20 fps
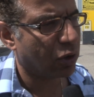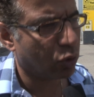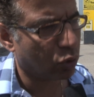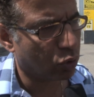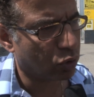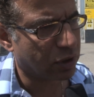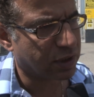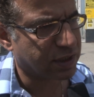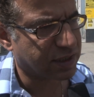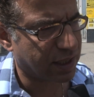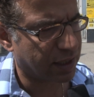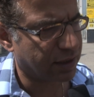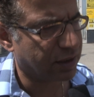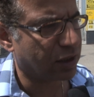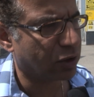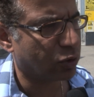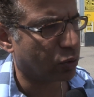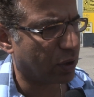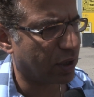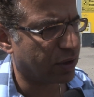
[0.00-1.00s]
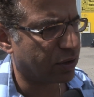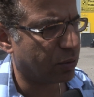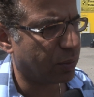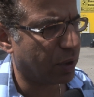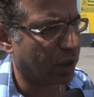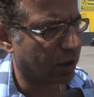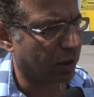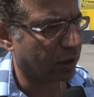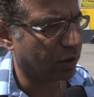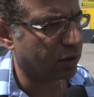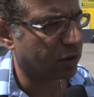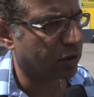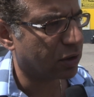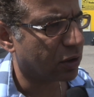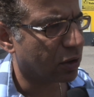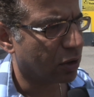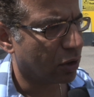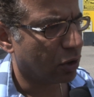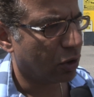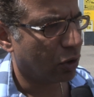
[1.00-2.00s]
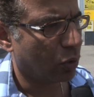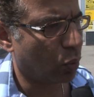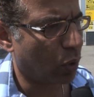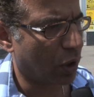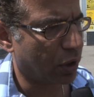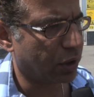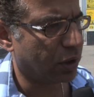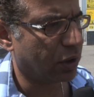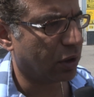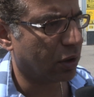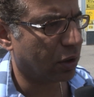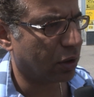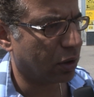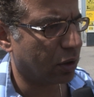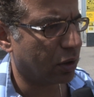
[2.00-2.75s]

all standing together behind one